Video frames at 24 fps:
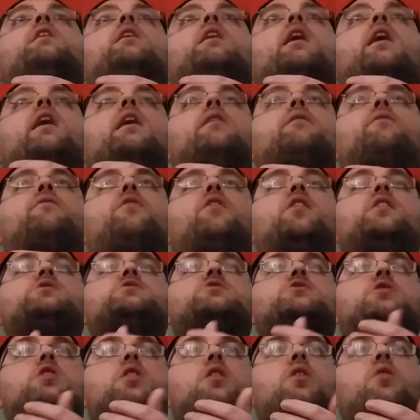it
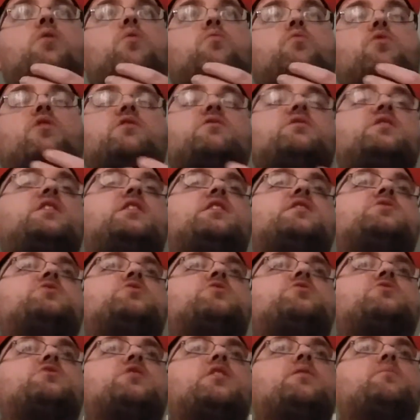fights really
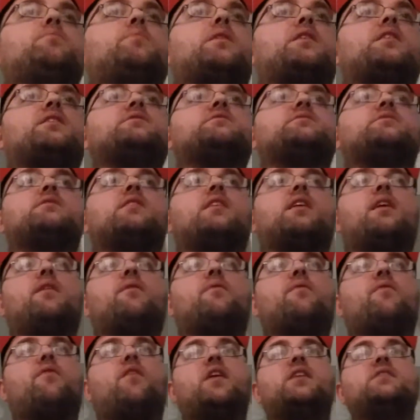interesting, because it
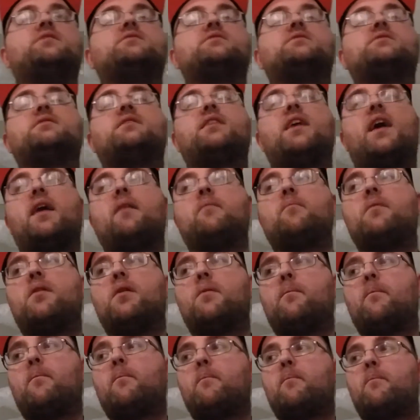fights
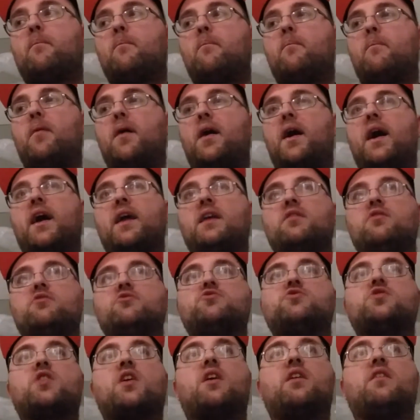them by
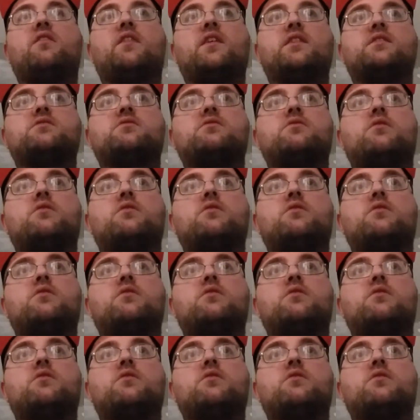using elect